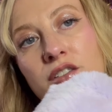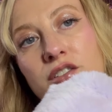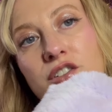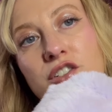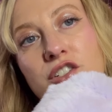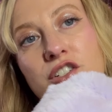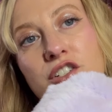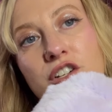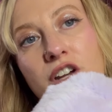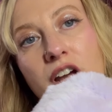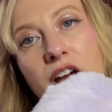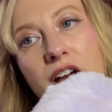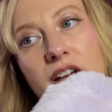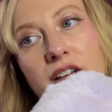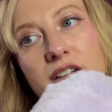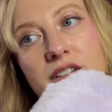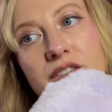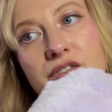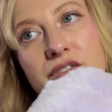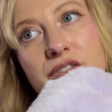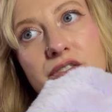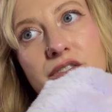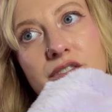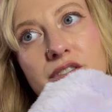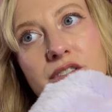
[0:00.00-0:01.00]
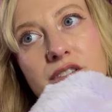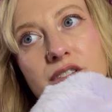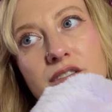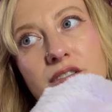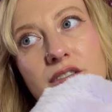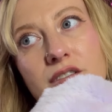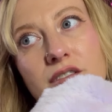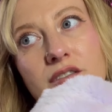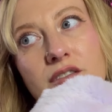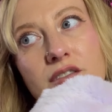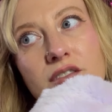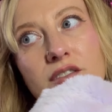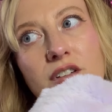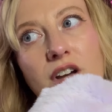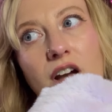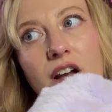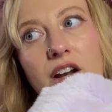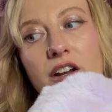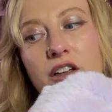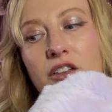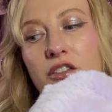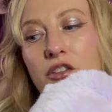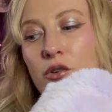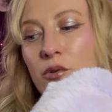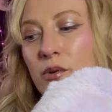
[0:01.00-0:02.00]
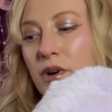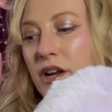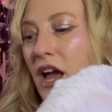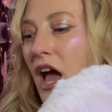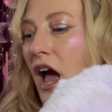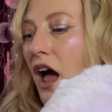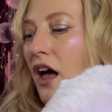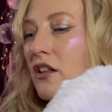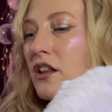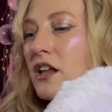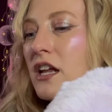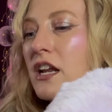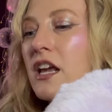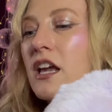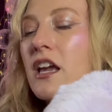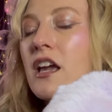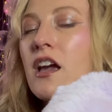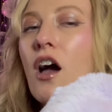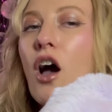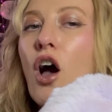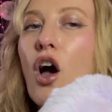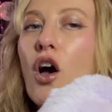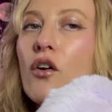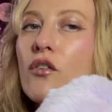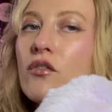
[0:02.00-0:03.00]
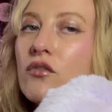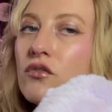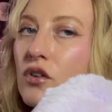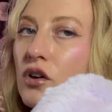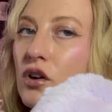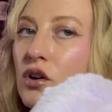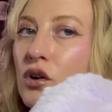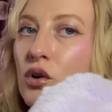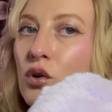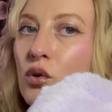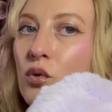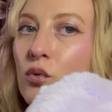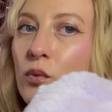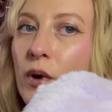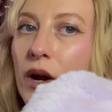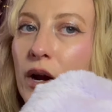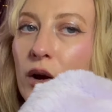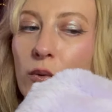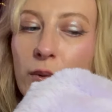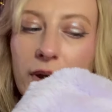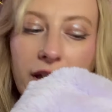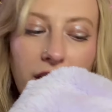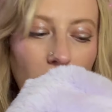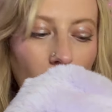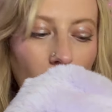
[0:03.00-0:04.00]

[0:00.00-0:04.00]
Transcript: just kind of the reality of where we